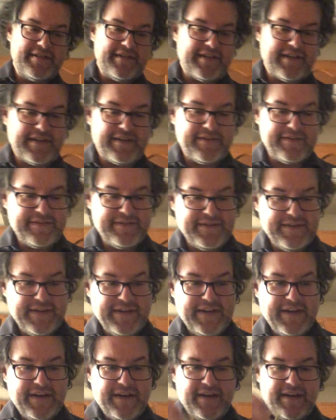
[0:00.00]
Yeah.
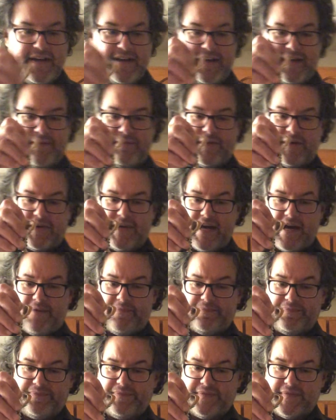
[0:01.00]
Okay,
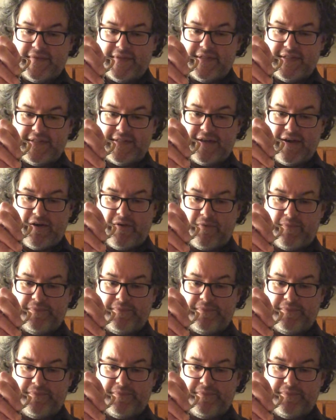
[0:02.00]
so